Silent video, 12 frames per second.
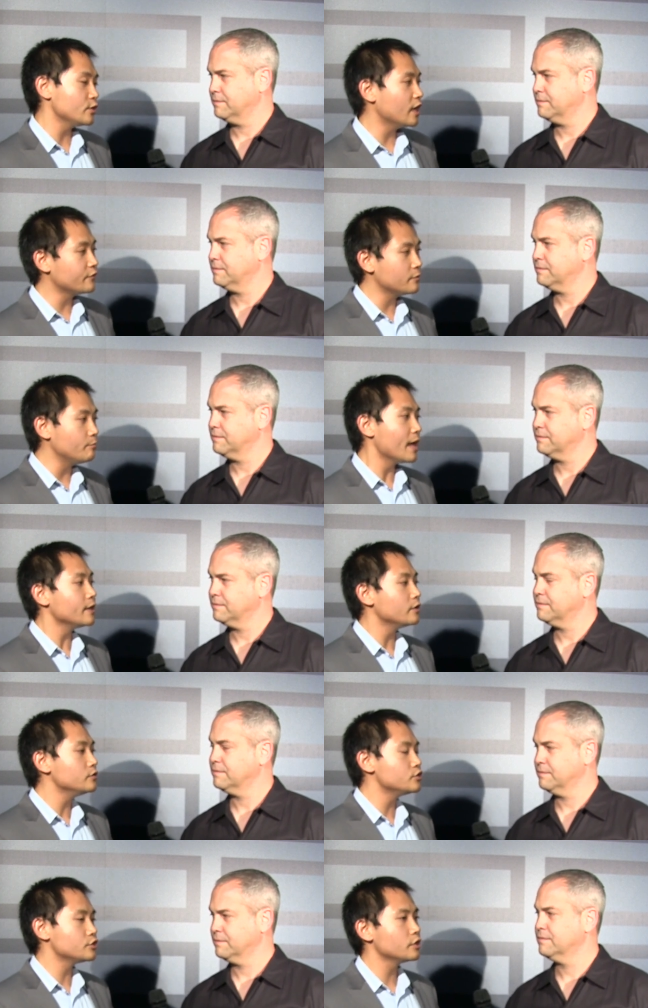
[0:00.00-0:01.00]
Speaker 1: that you have to
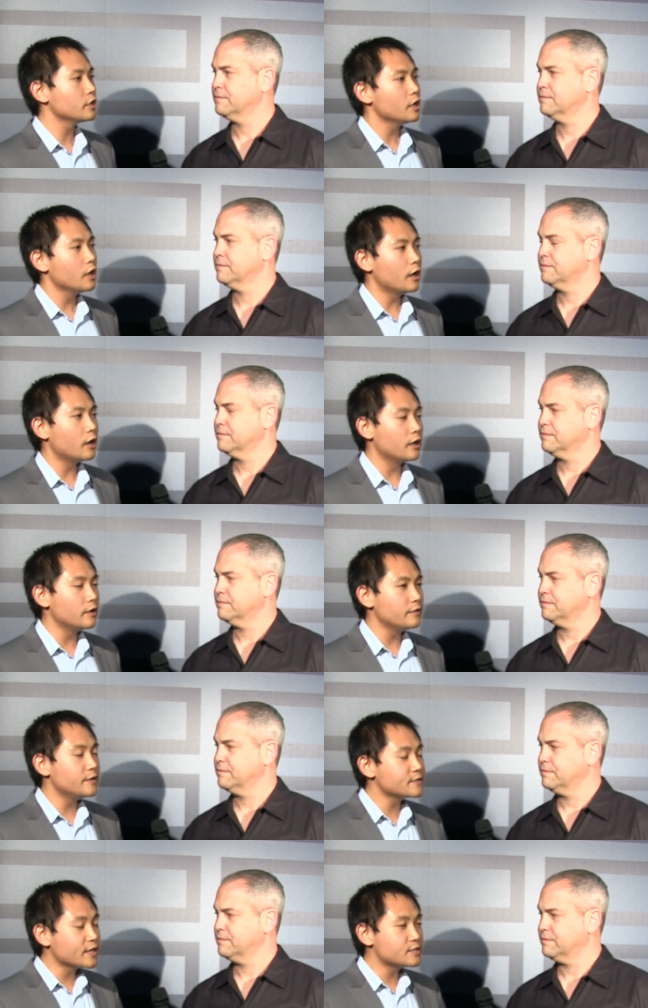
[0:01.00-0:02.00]
manage.
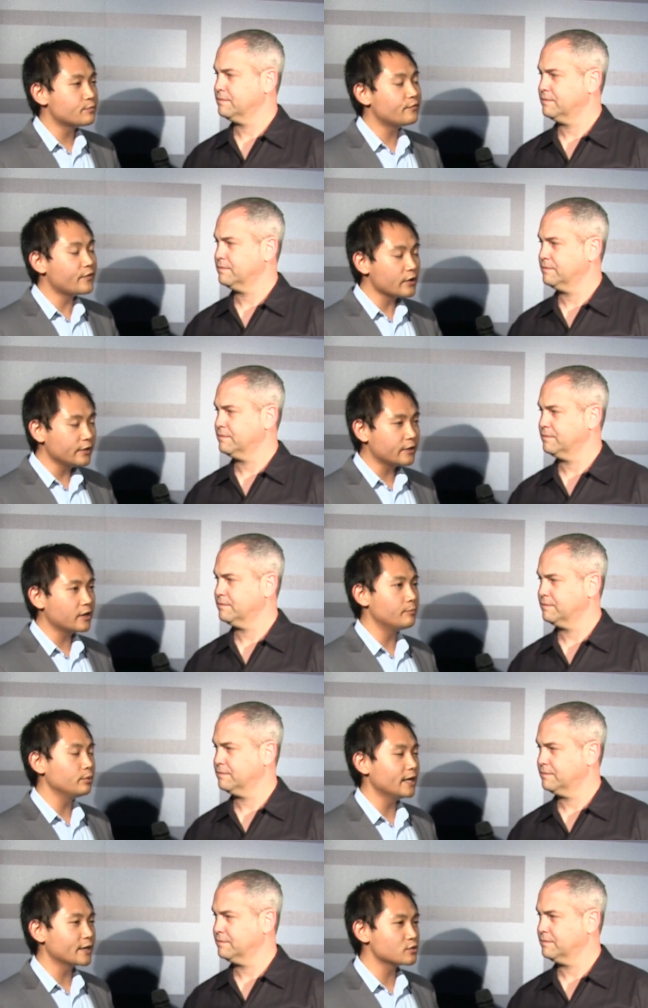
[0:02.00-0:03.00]
This gets fairly
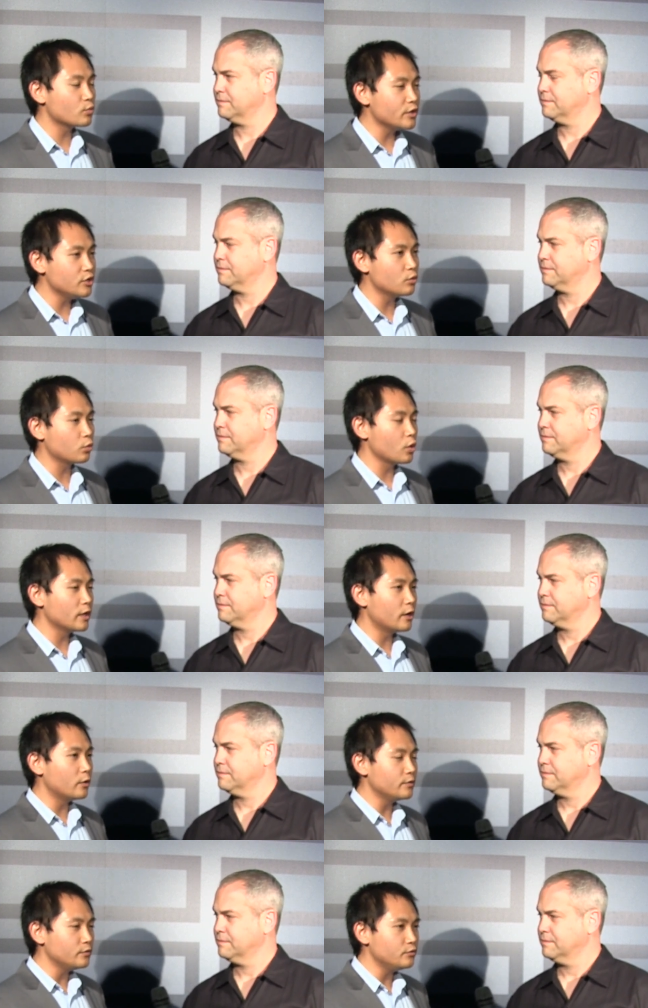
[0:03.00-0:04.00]
complex when you roll
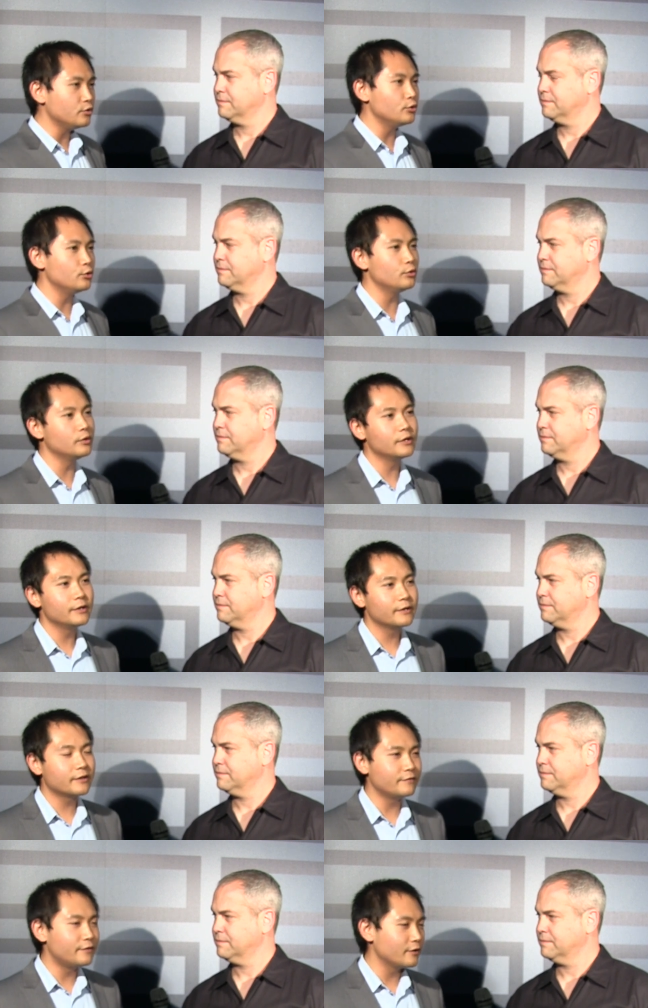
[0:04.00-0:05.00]
out new
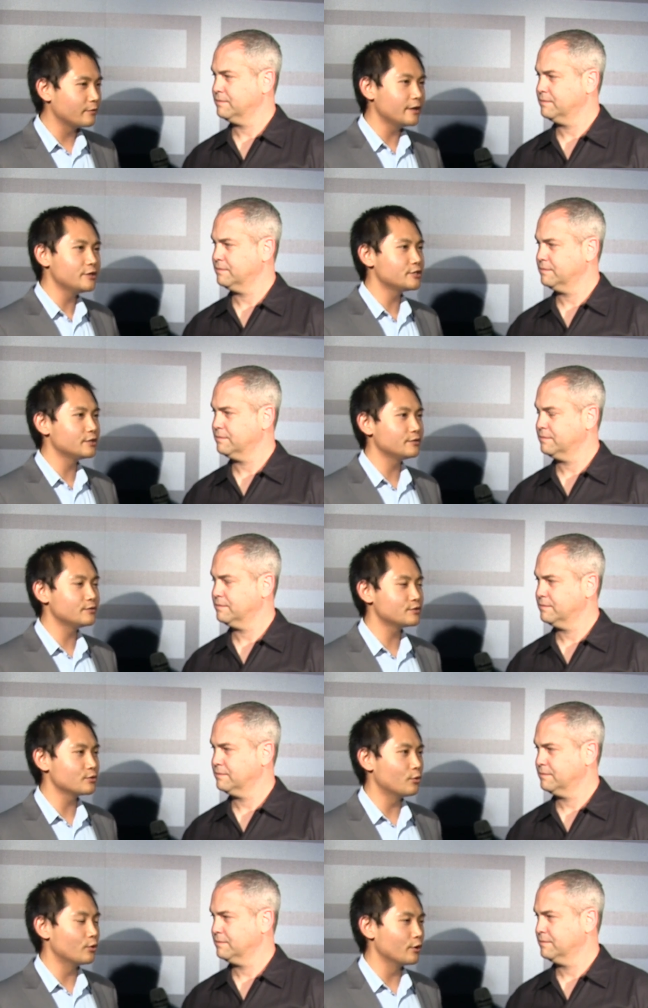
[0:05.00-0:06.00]

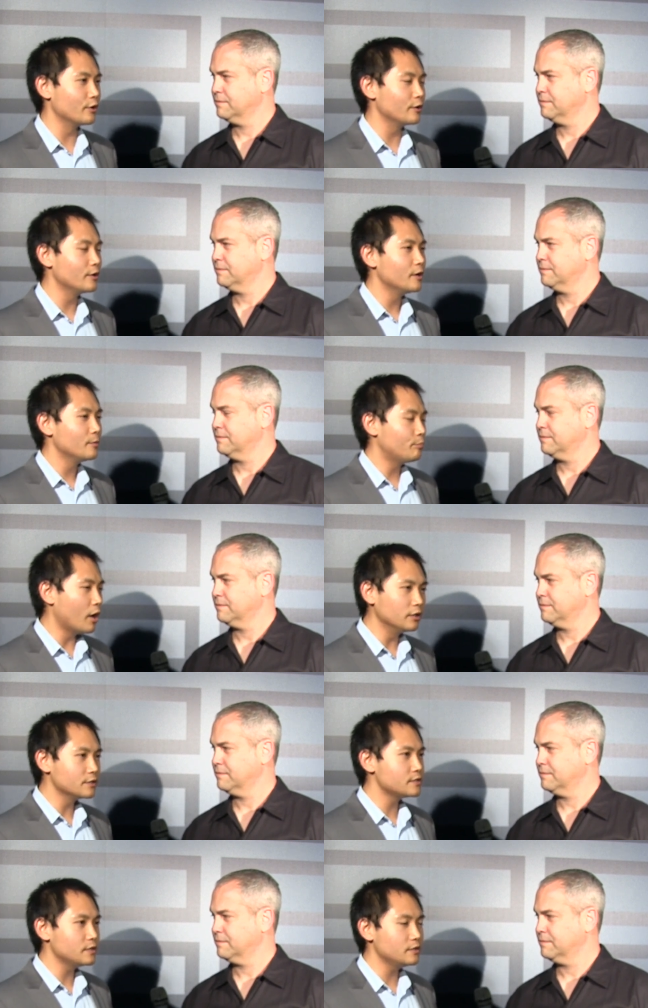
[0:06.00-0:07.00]
configurations or
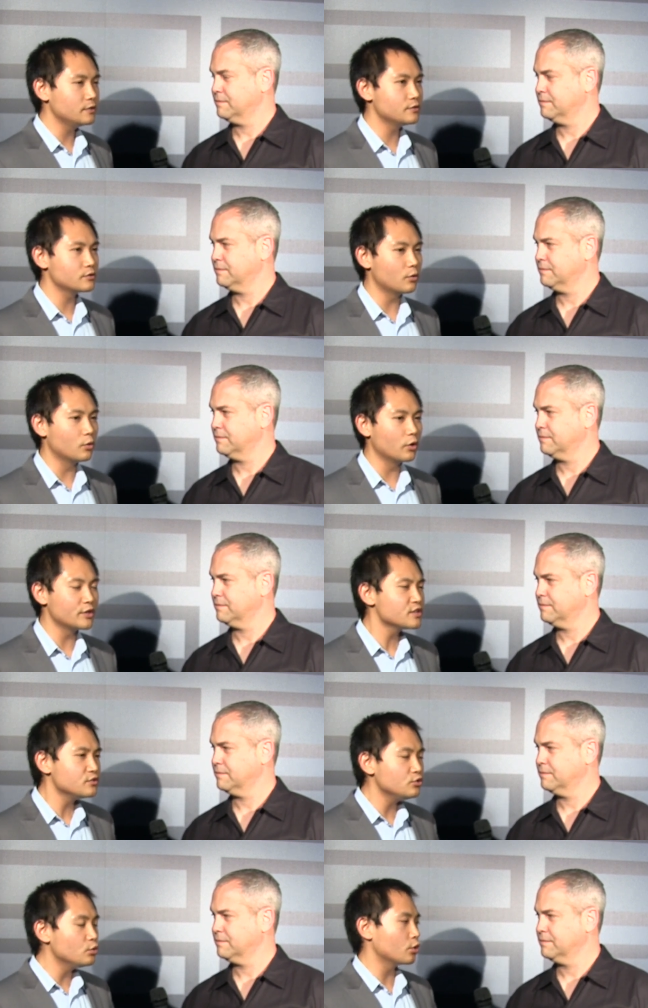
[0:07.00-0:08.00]
policies or
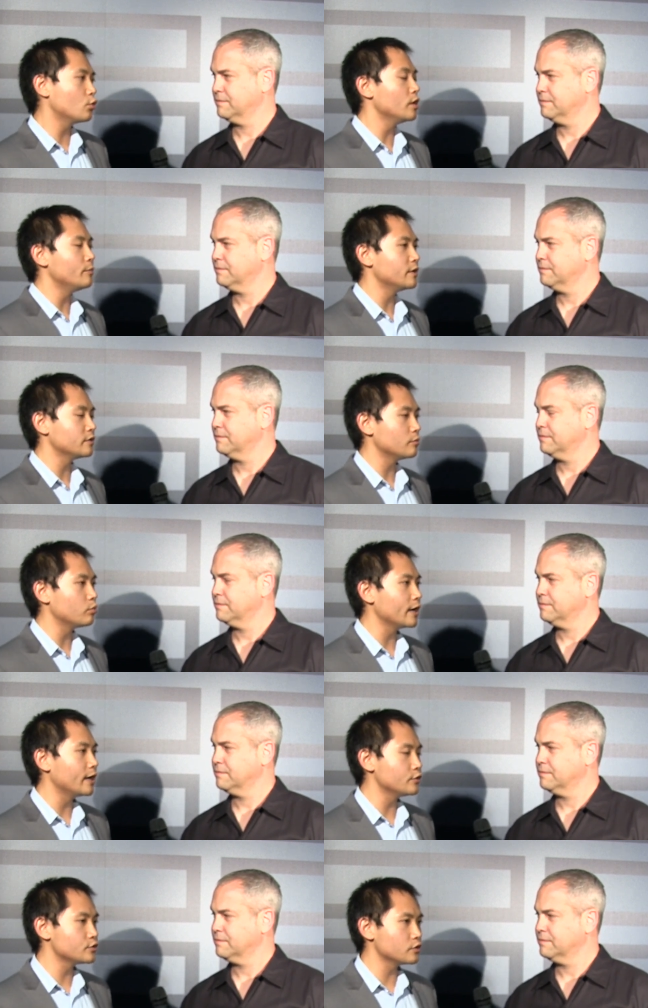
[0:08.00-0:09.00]
just new equipment in a
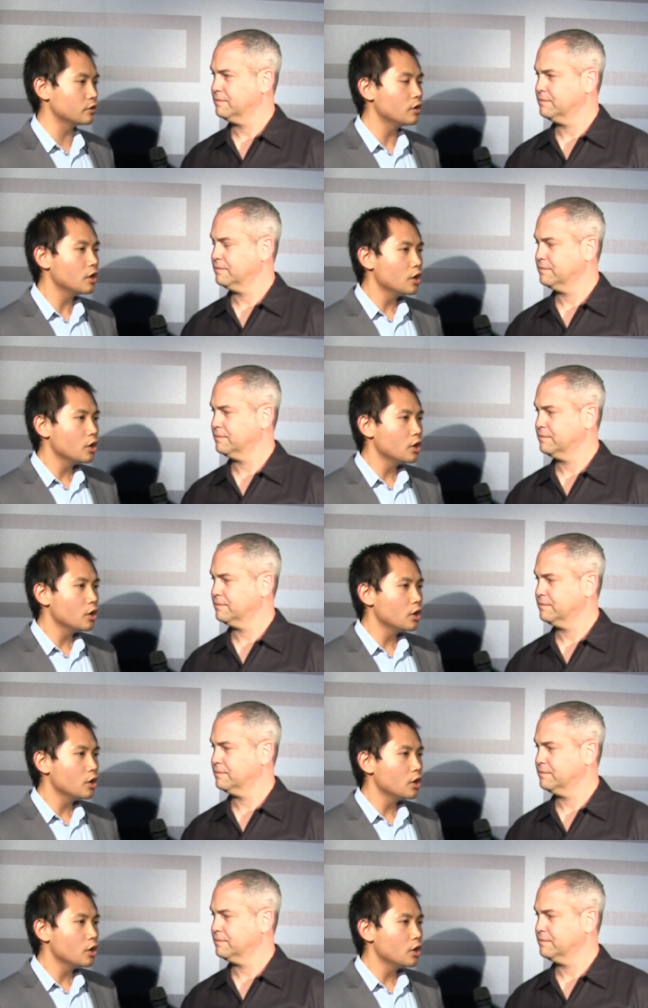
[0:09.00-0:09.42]
branch. So